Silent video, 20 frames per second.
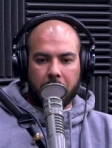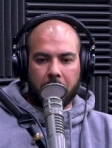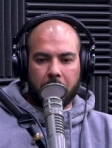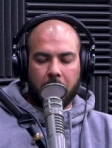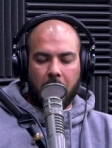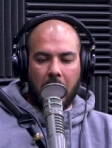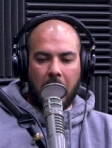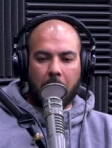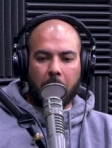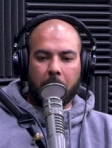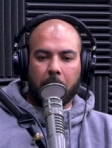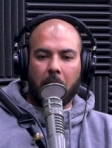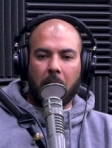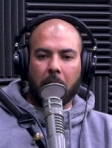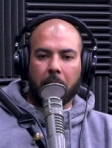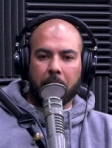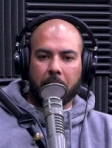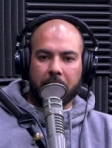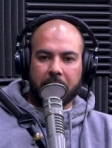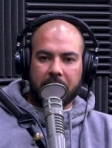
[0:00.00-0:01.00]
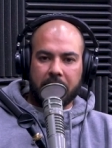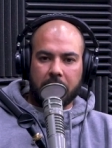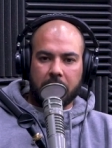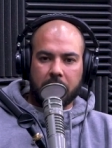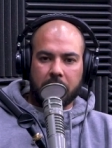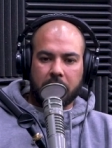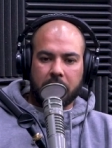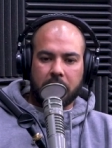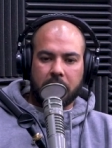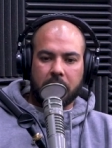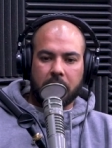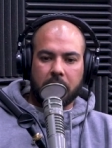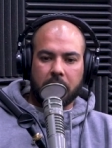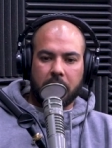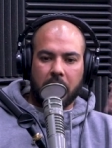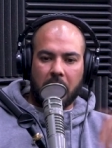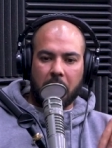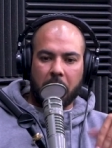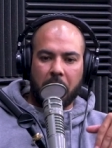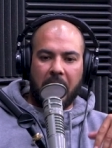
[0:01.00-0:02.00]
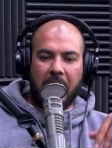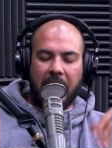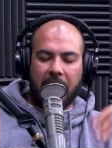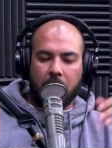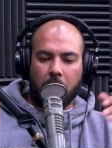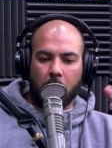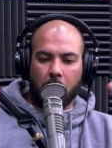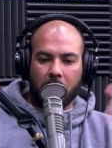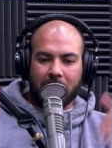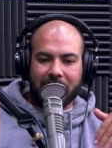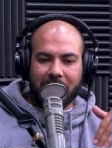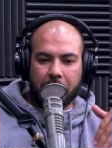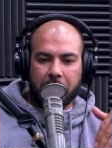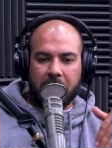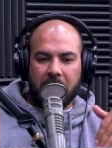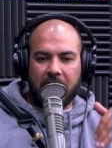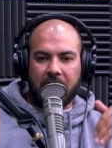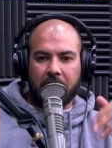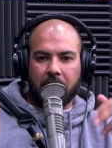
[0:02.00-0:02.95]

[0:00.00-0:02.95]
I would probably cut back or eliminate